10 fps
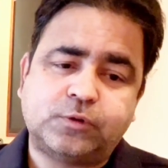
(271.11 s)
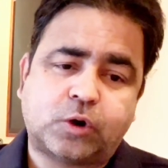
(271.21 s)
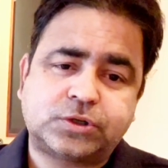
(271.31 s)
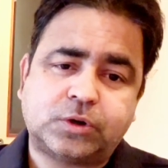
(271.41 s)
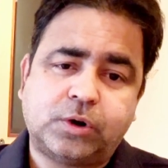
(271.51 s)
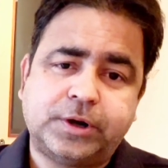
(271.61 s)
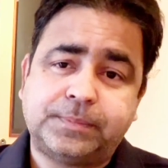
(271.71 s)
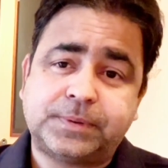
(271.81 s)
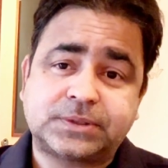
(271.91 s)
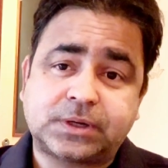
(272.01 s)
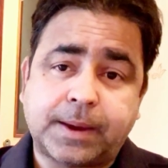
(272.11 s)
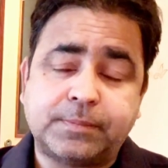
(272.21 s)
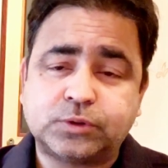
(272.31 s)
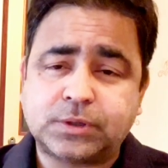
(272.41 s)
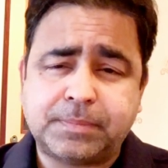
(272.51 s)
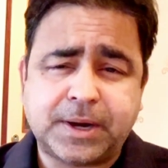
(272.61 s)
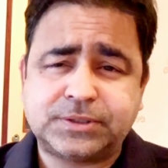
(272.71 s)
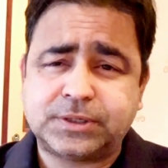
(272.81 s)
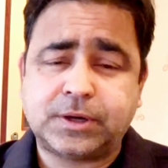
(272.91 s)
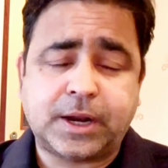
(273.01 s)
doctor already prescribed you some
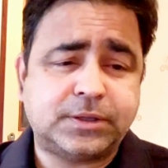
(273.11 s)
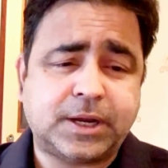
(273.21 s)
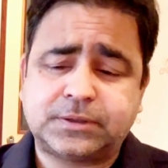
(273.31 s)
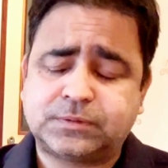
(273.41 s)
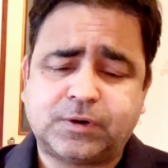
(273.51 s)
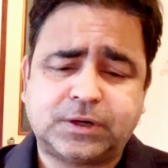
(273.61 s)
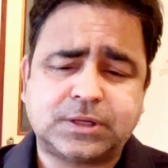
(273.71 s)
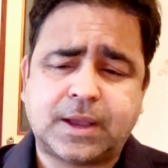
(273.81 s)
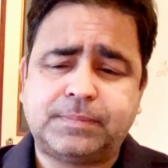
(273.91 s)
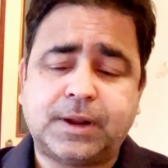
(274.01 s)
medicine, and that, for example,